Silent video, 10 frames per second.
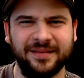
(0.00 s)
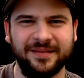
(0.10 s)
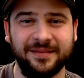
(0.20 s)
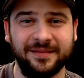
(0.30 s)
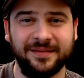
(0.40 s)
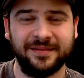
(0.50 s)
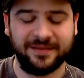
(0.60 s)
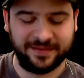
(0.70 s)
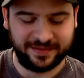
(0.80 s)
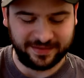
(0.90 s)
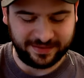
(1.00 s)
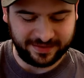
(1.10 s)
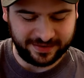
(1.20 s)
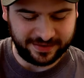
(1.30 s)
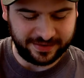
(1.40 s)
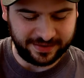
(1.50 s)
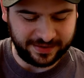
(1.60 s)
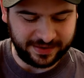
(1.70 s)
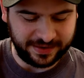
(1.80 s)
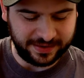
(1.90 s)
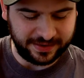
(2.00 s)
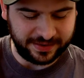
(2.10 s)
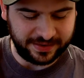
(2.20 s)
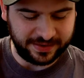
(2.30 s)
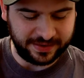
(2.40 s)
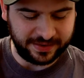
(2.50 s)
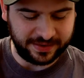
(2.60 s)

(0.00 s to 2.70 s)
No one is speaking in this clip.